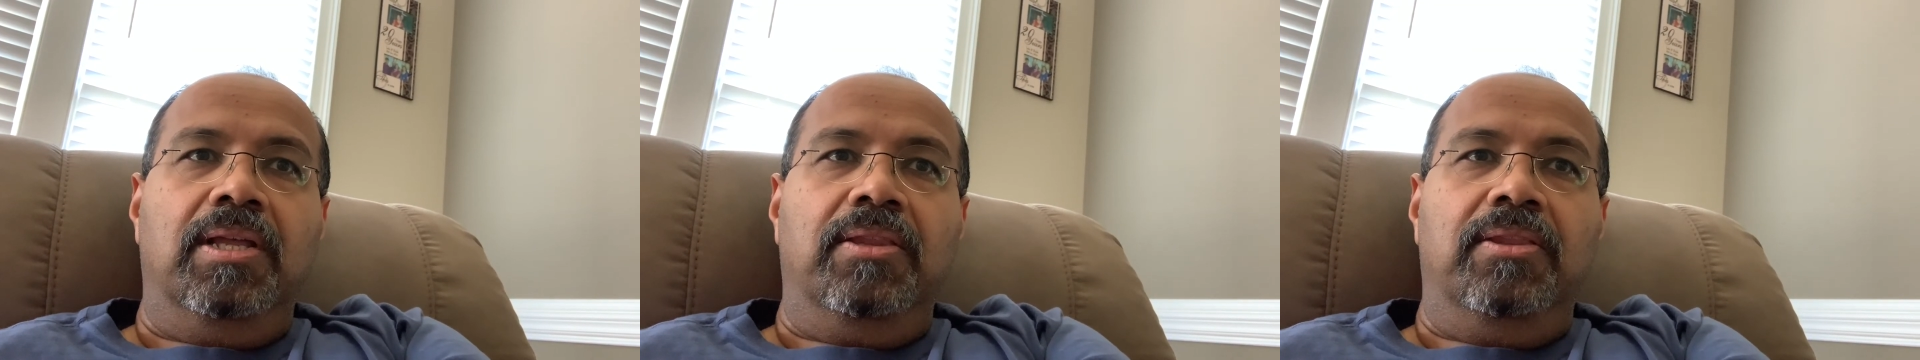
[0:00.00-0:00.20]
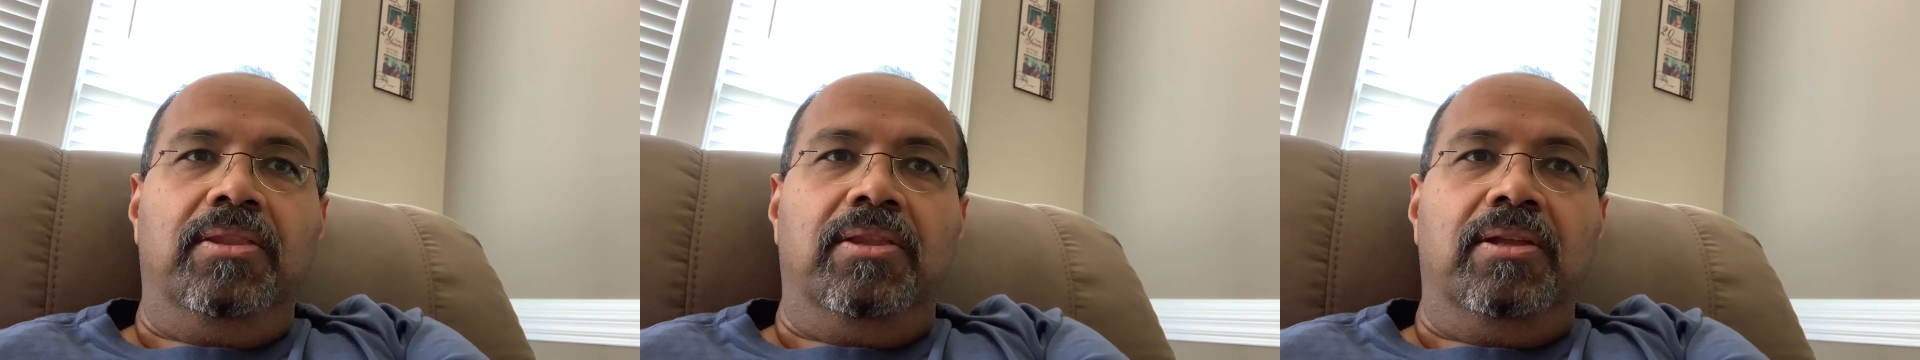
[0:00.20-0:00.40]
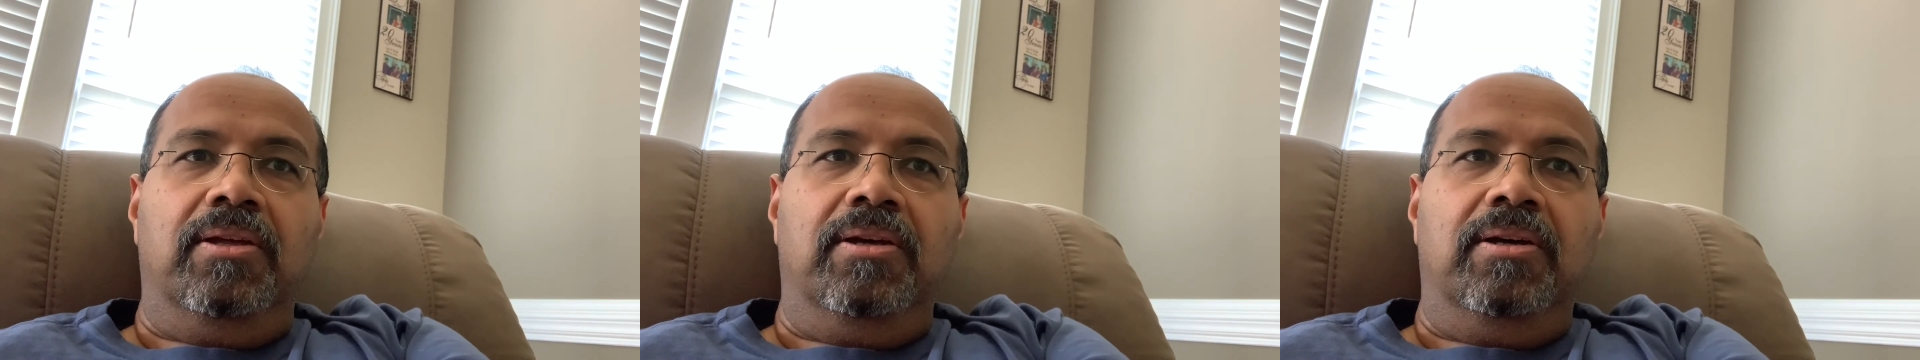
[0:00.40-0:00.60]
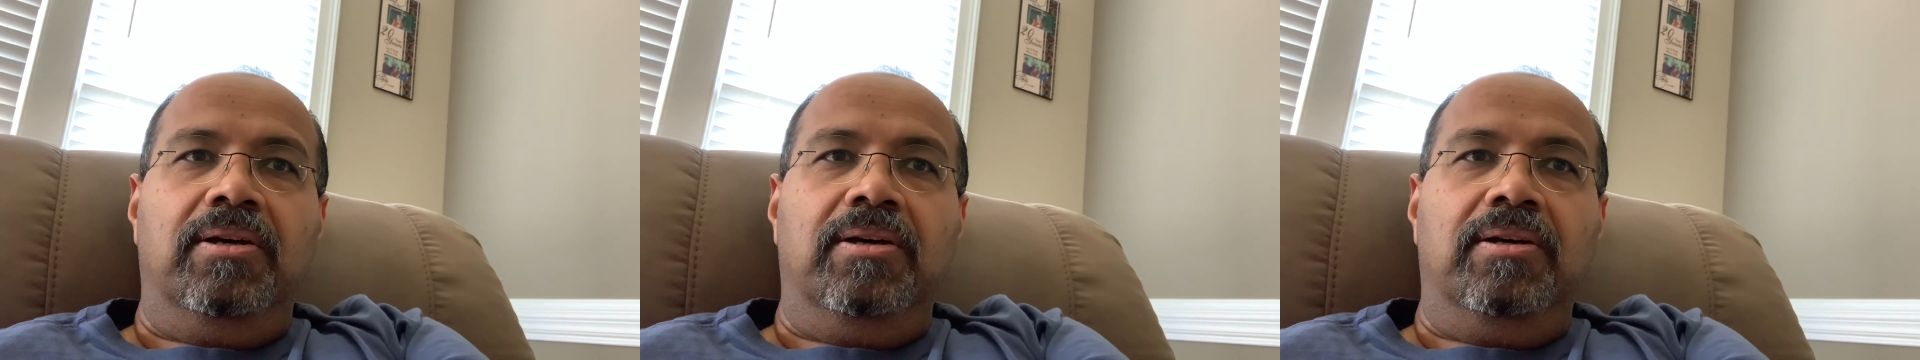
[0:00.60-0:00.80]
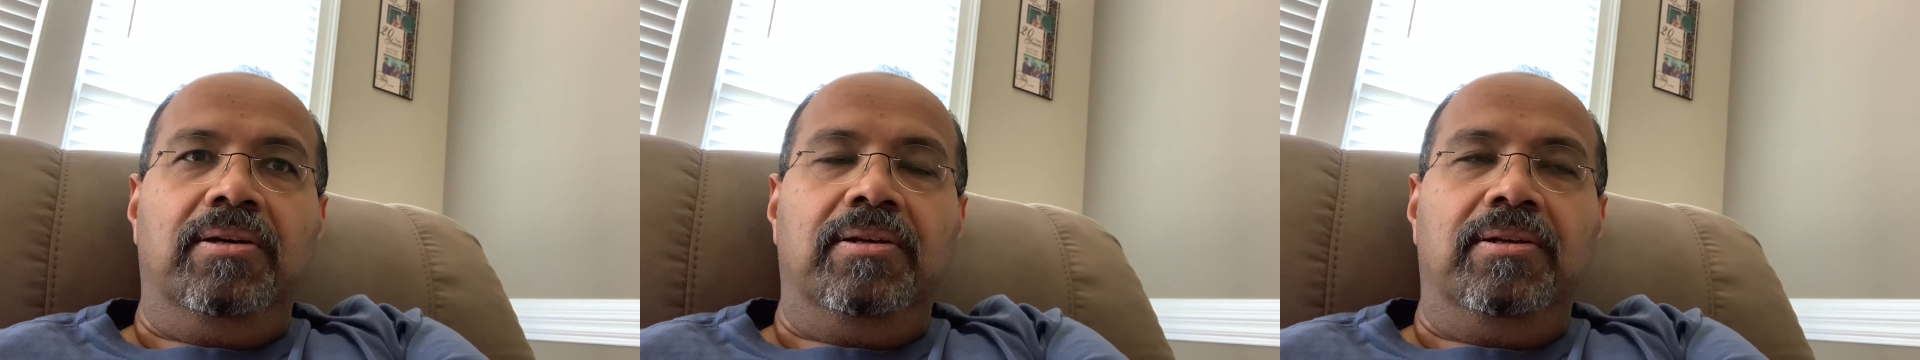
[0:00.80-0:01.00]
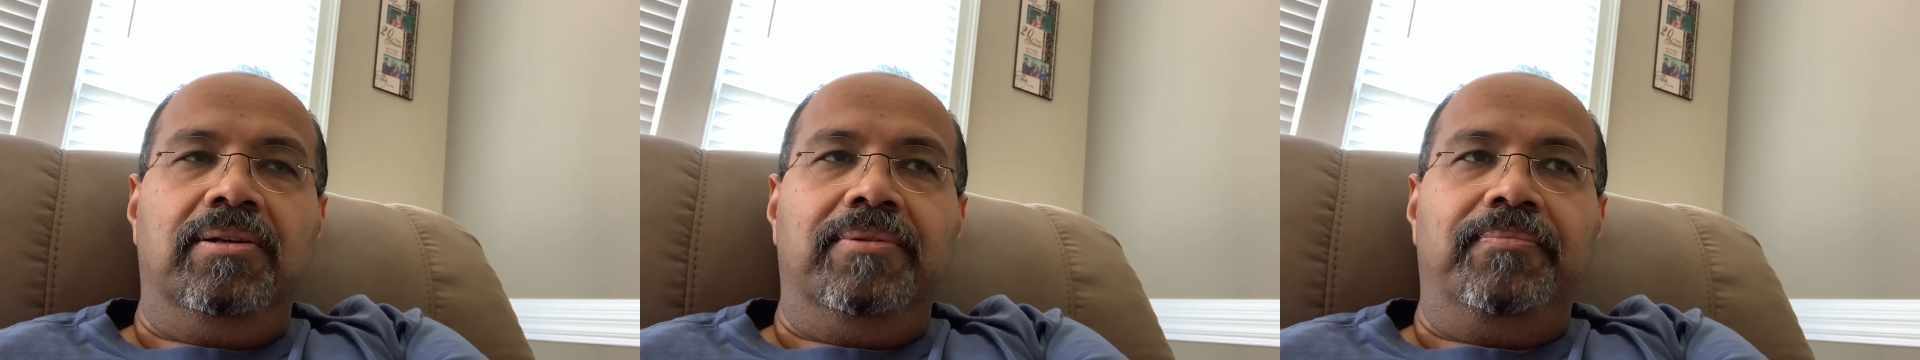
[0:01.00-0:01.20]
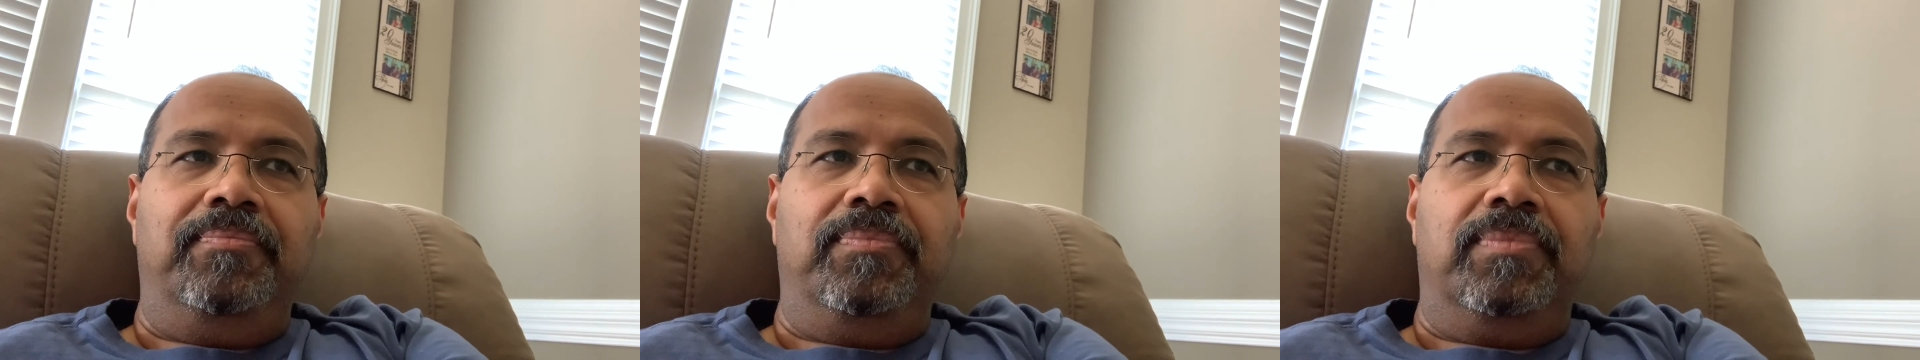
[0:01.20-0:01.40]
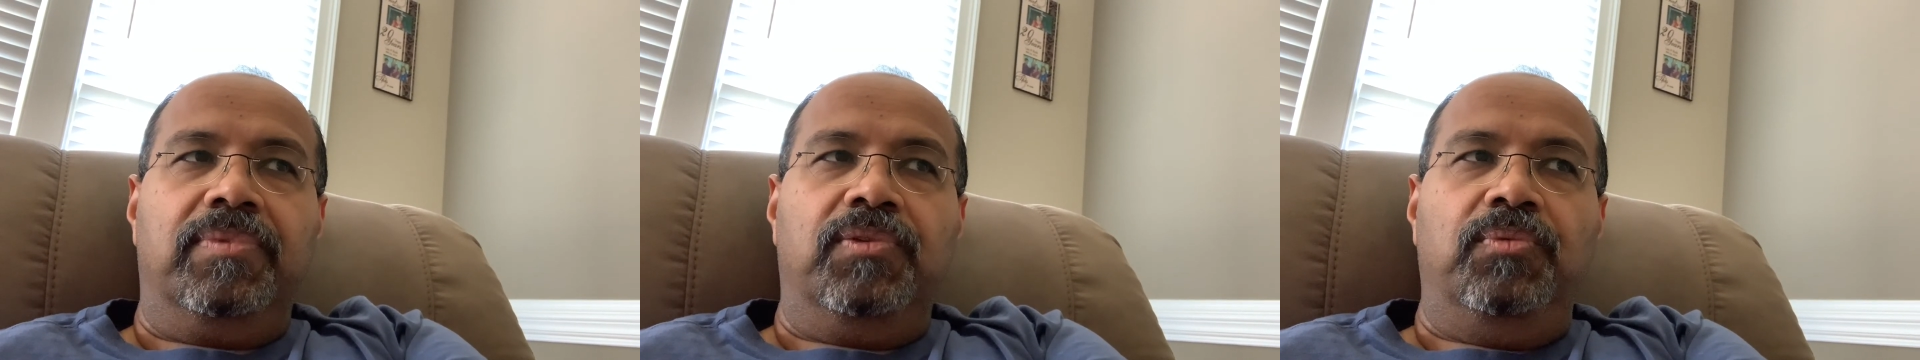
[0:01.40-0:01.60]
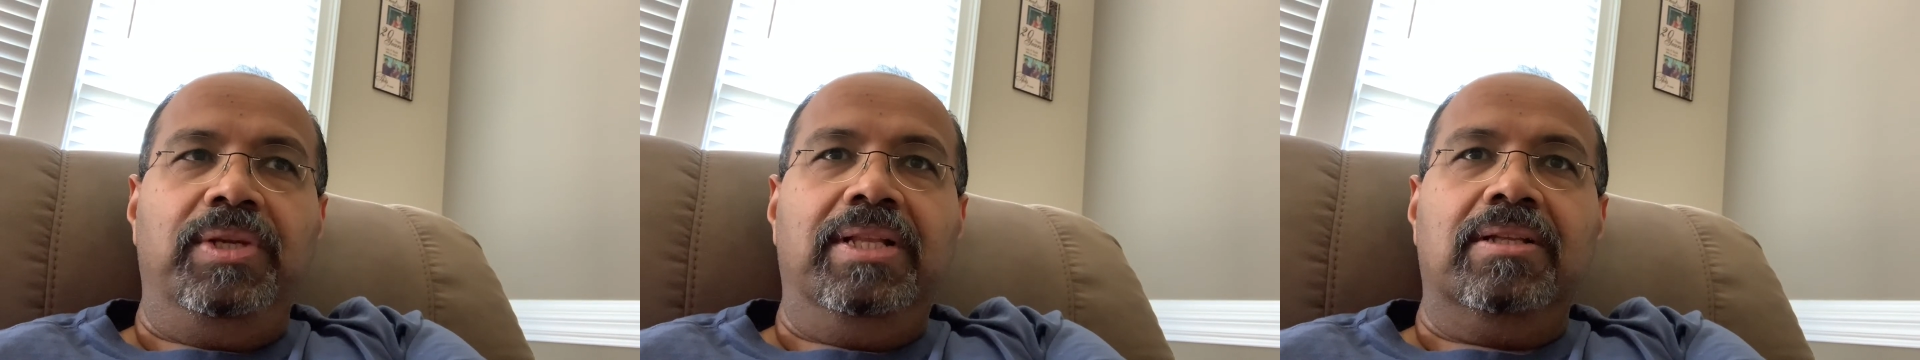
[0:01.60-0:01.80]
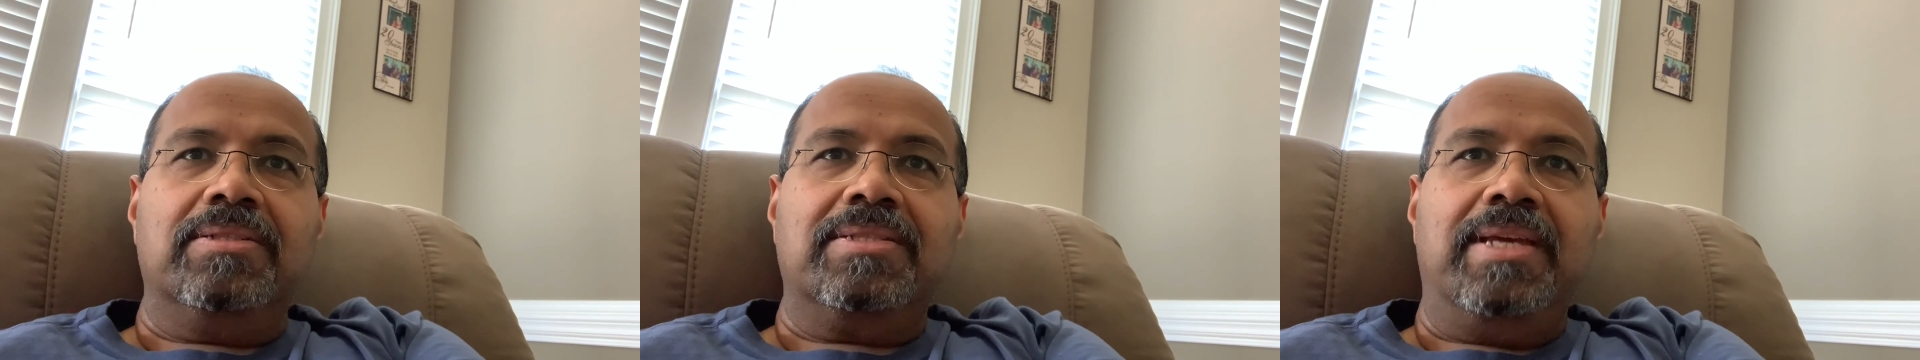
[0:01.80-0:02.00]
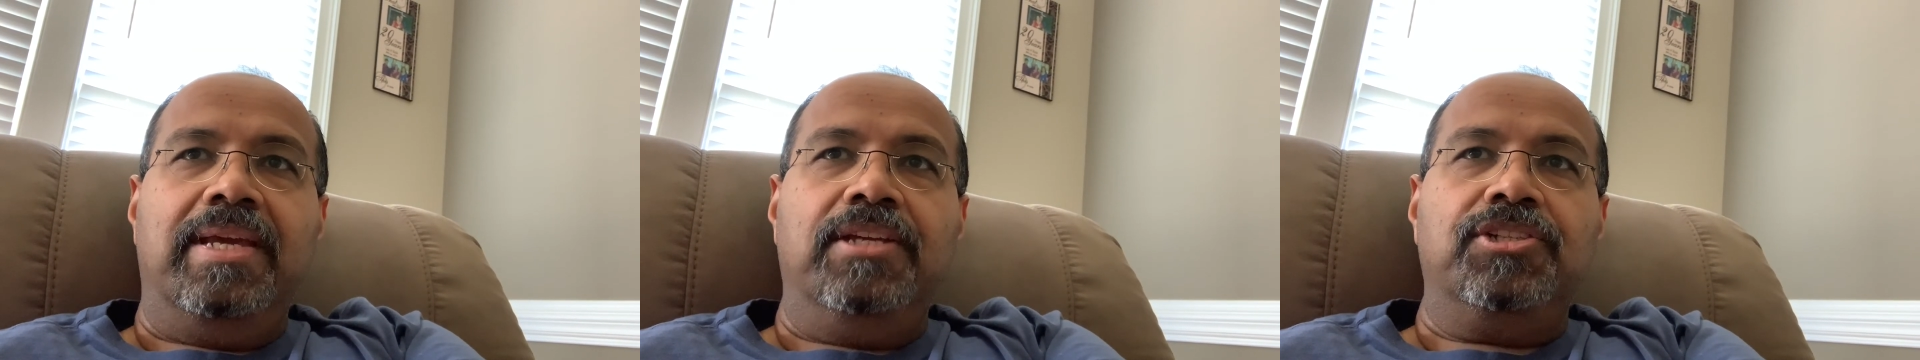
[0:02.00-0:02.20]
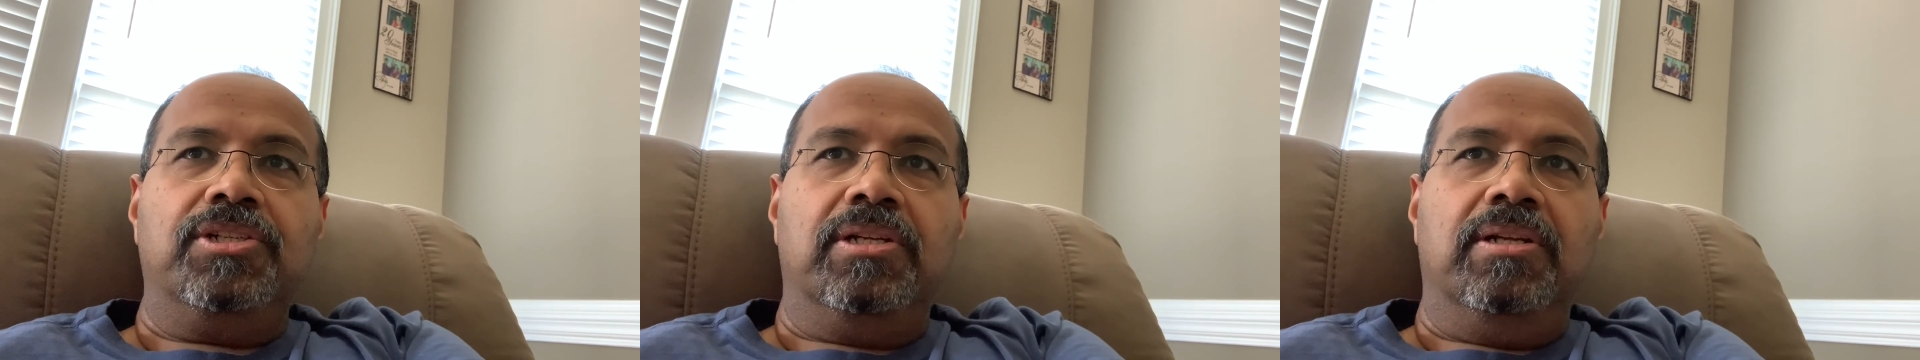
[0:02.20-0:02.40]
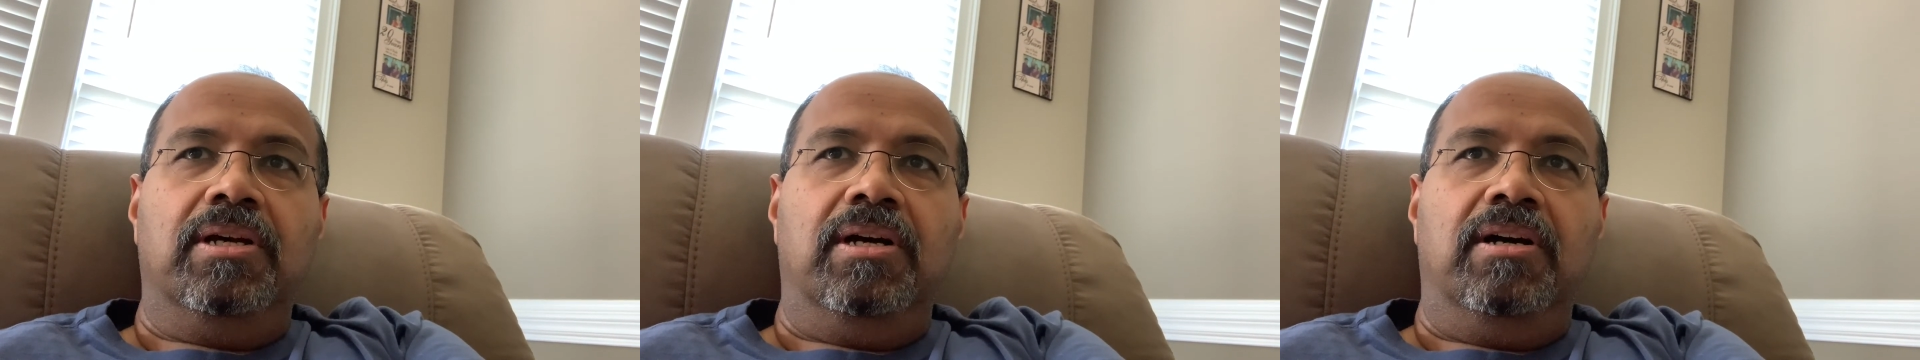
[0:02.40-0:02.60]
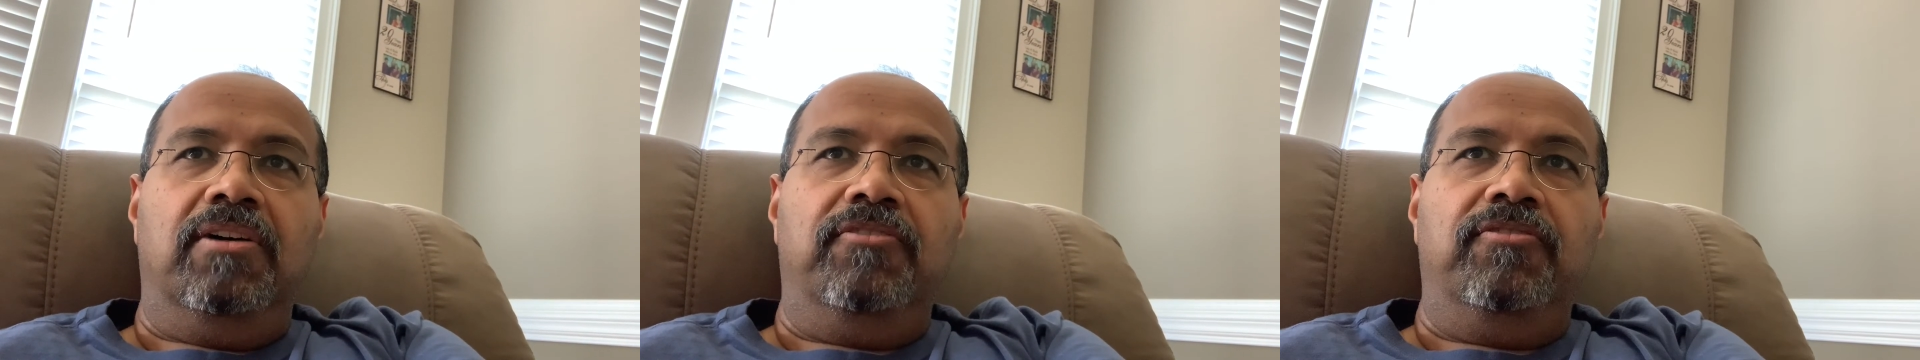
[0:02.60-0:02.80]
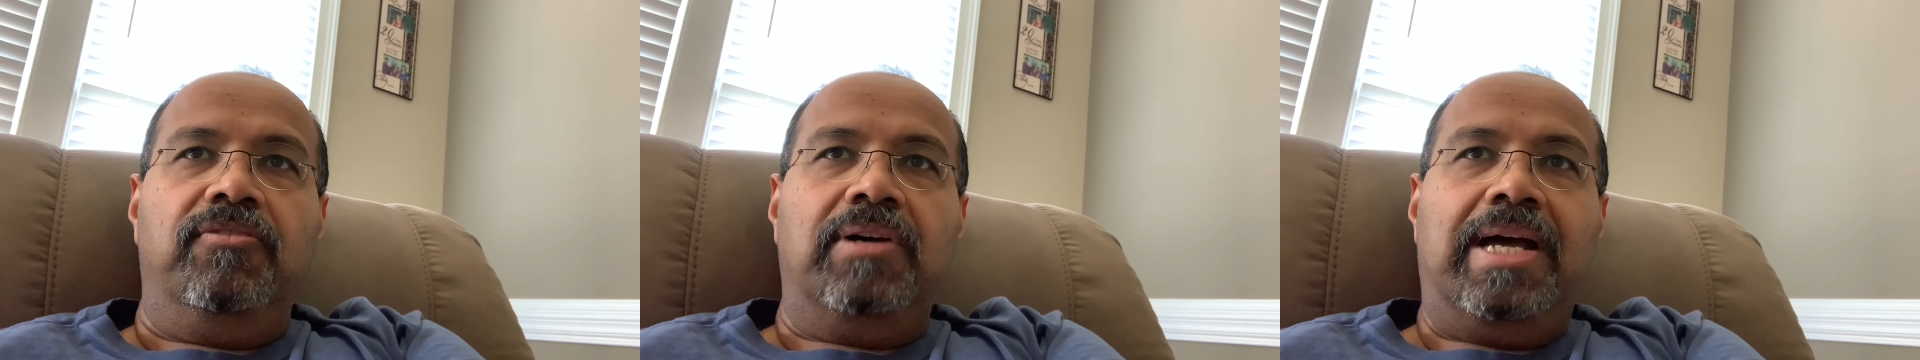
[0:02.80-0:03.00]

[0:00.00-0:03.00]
the realization of